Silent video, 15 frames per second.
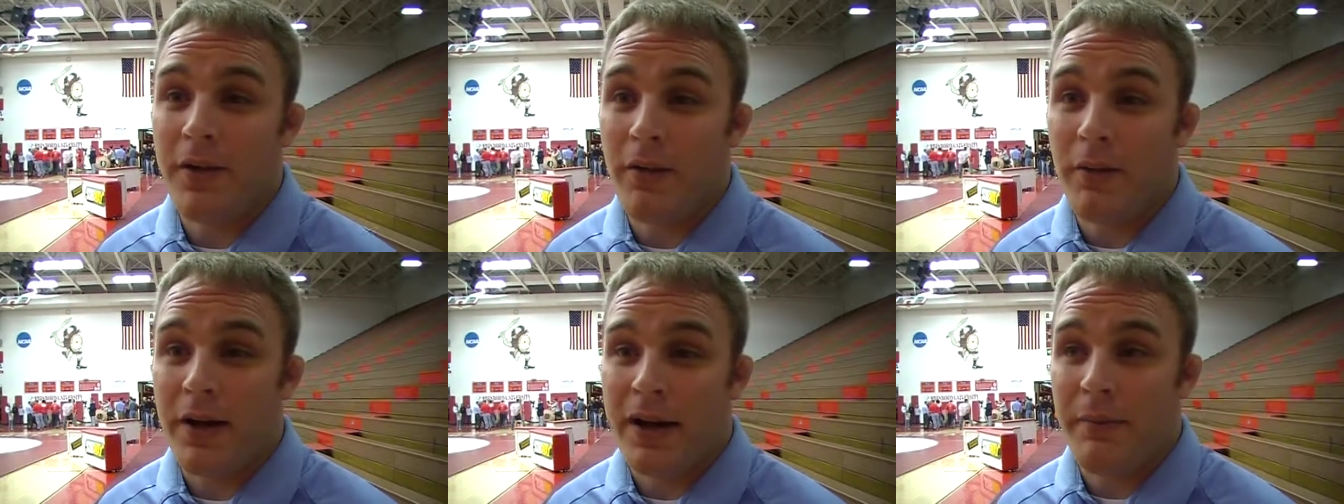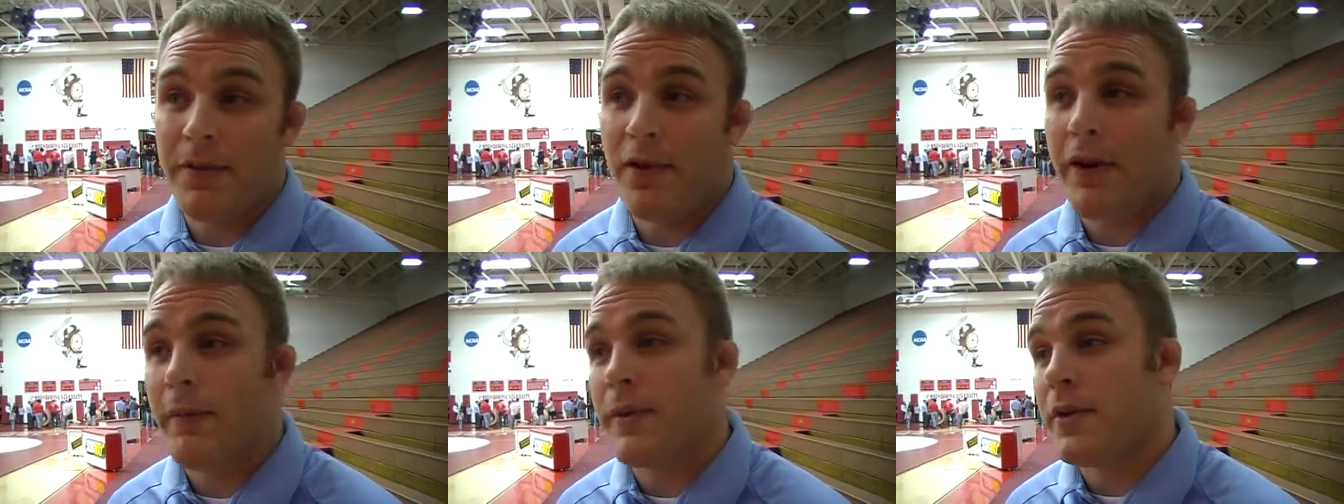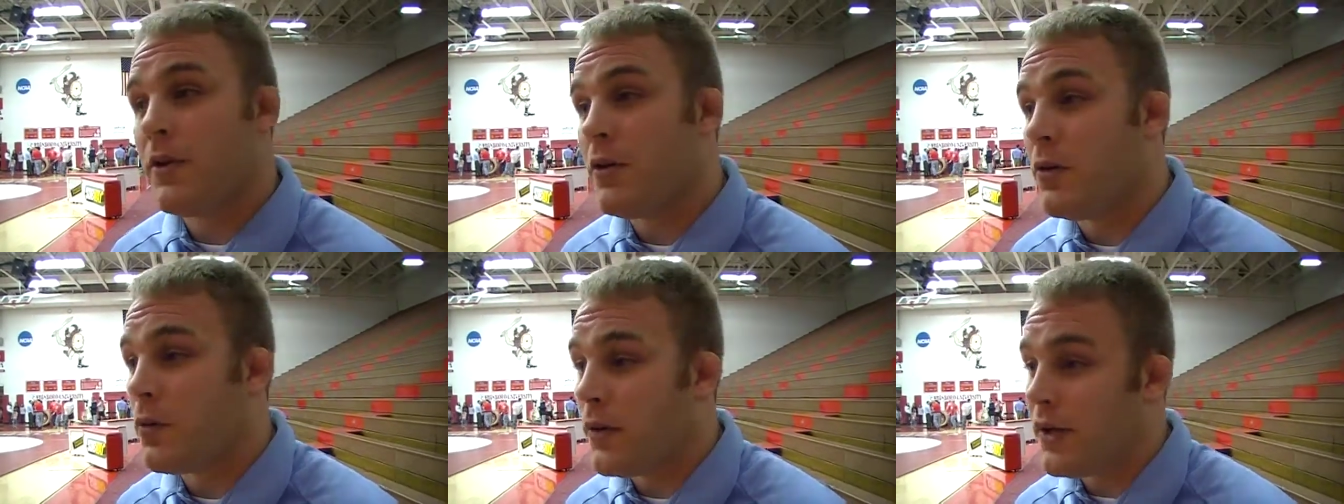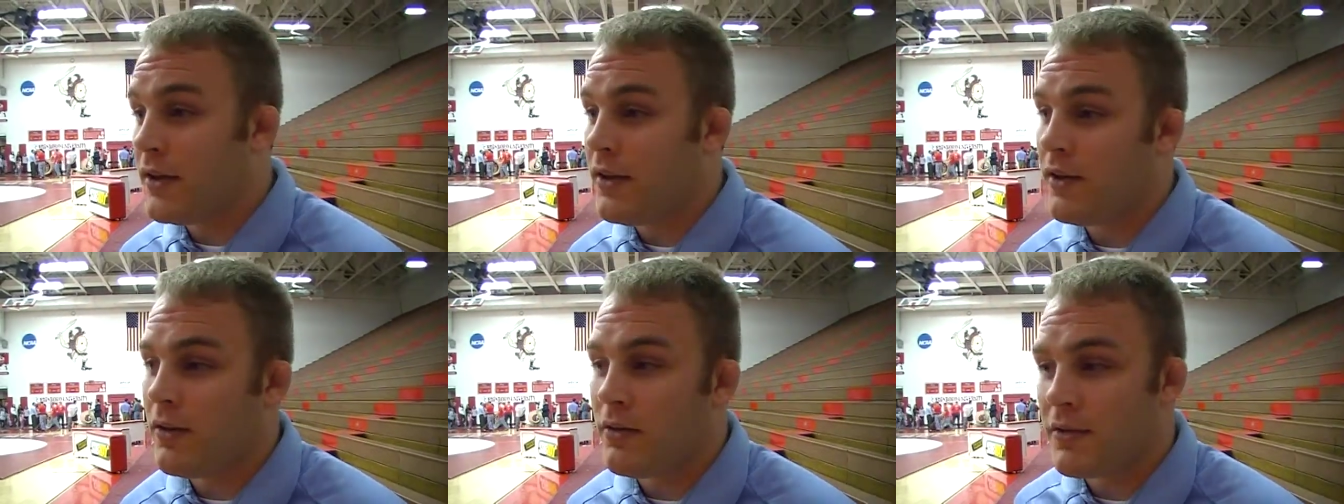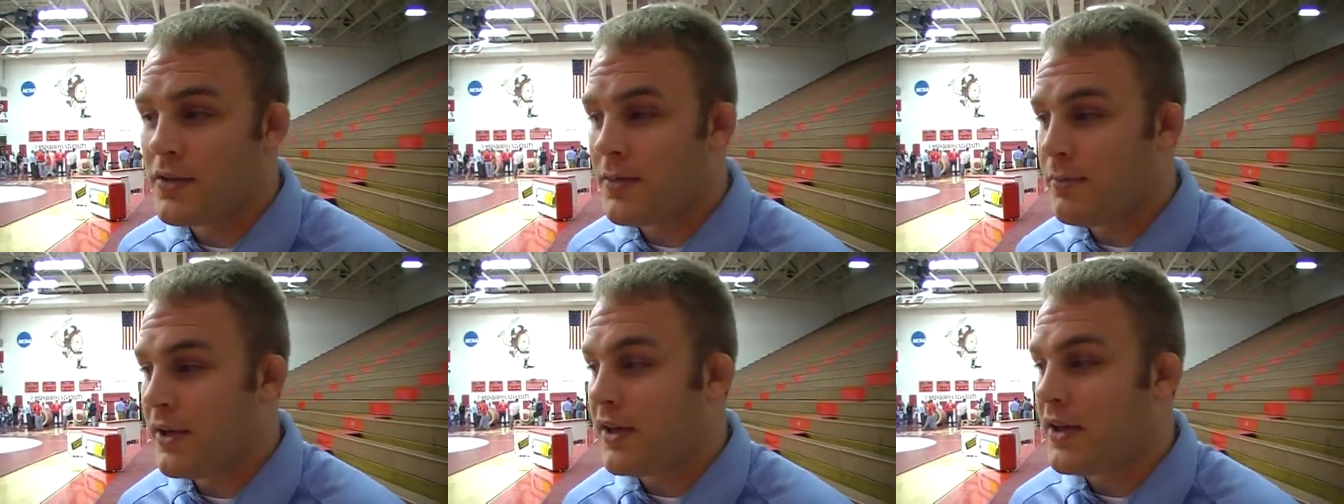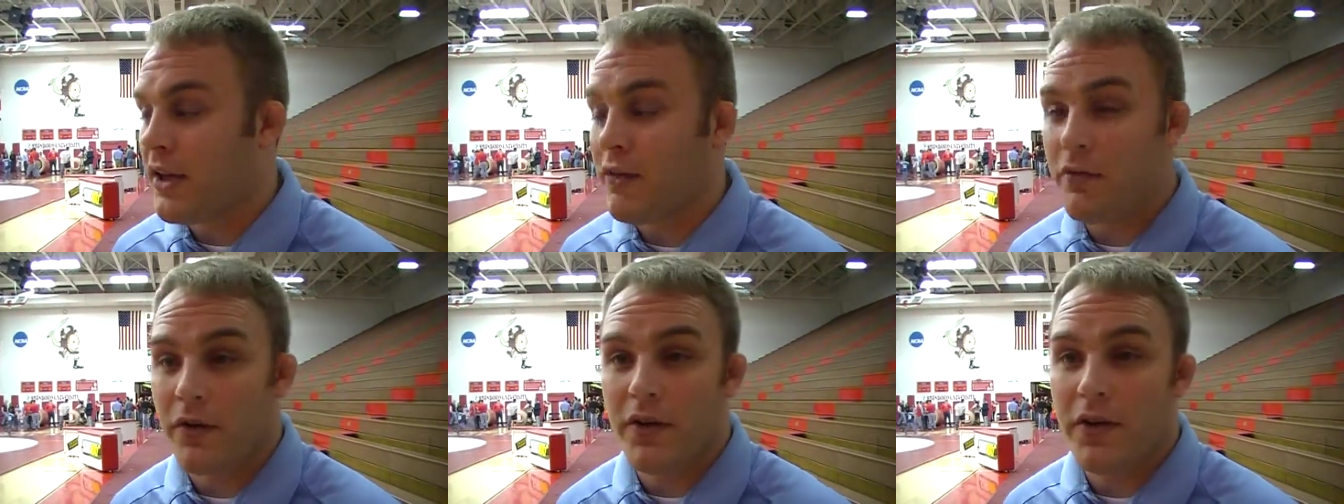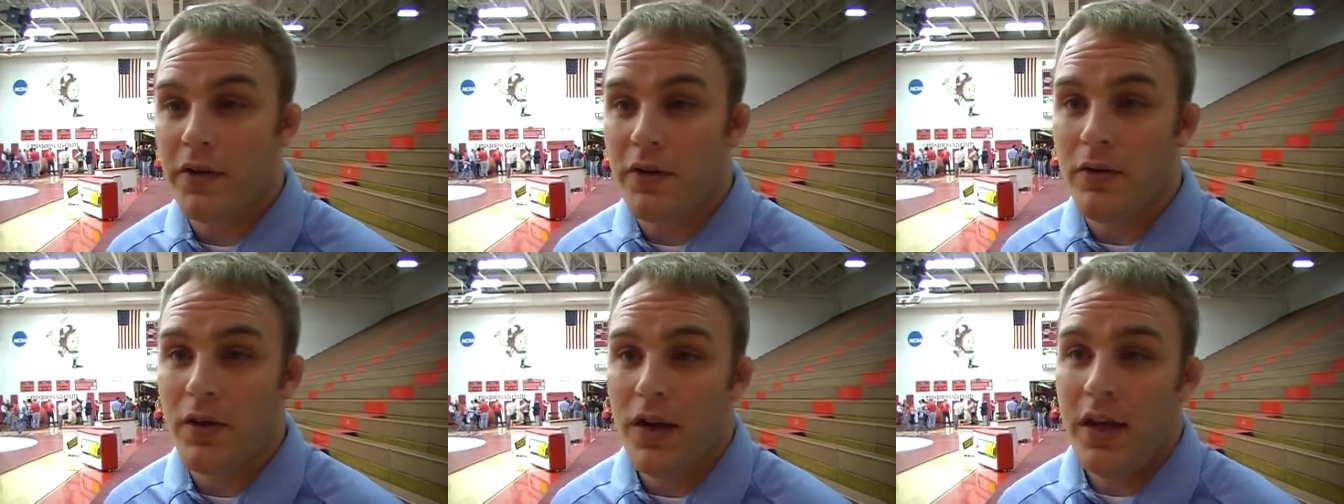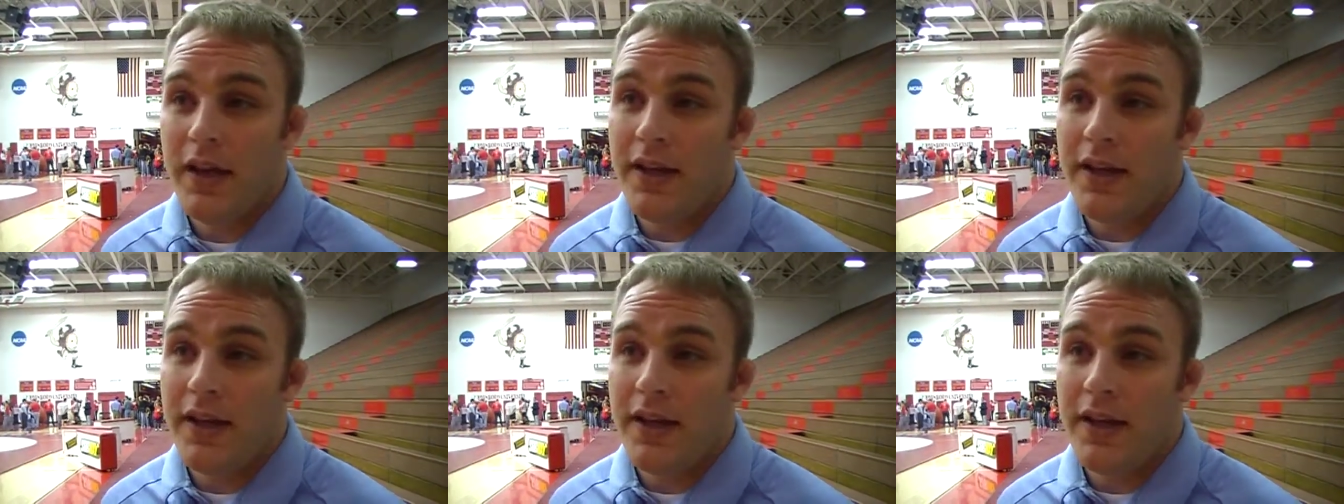You know, we've kind of been talking about it all week. You know, he's a big kid for you.